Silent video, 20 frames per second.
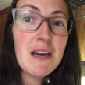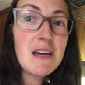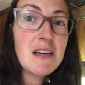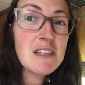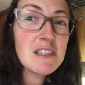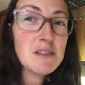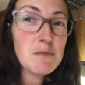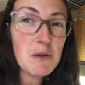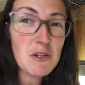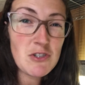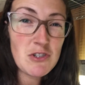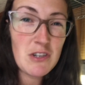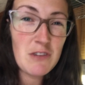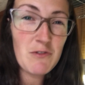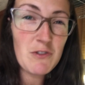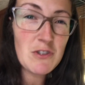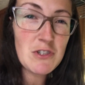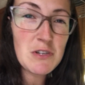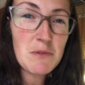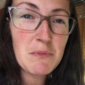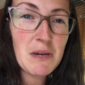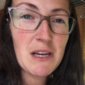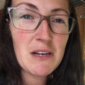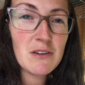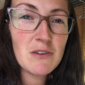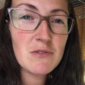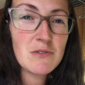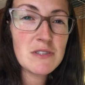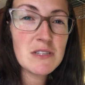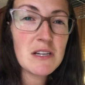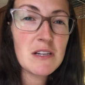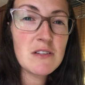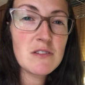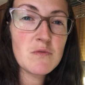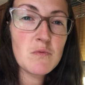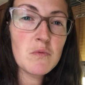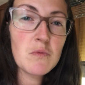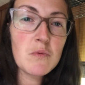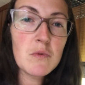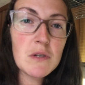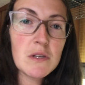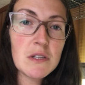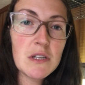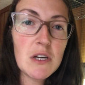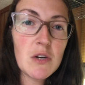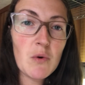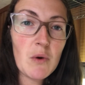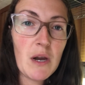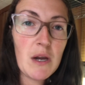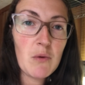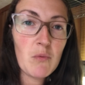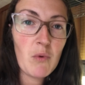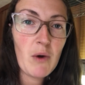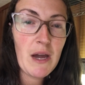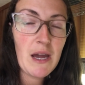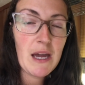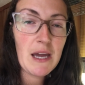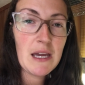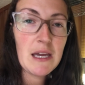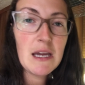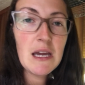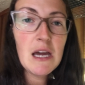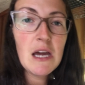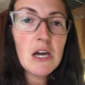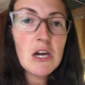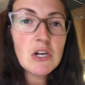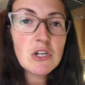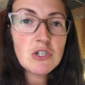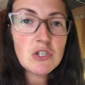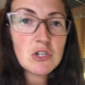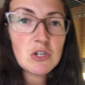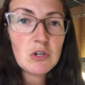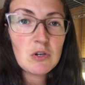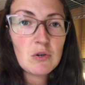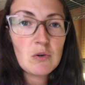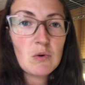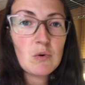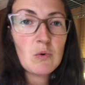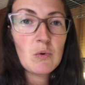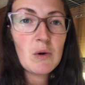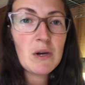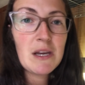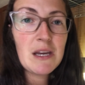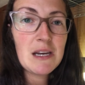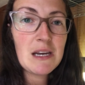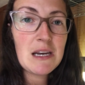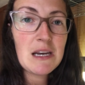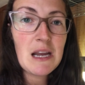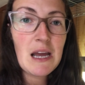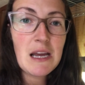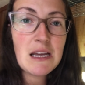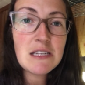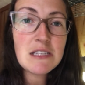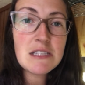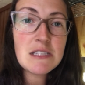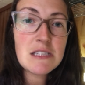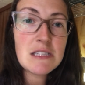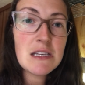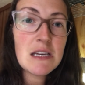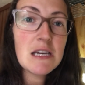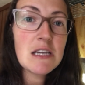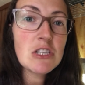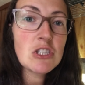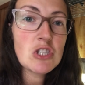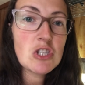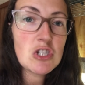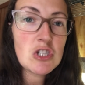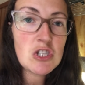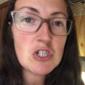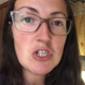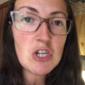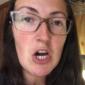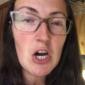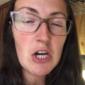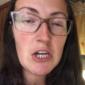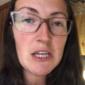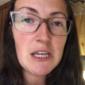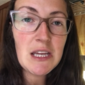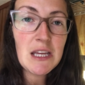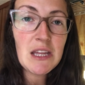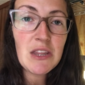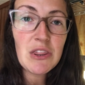Especially for tomatoes, that is a really great way to get a nice, stocky,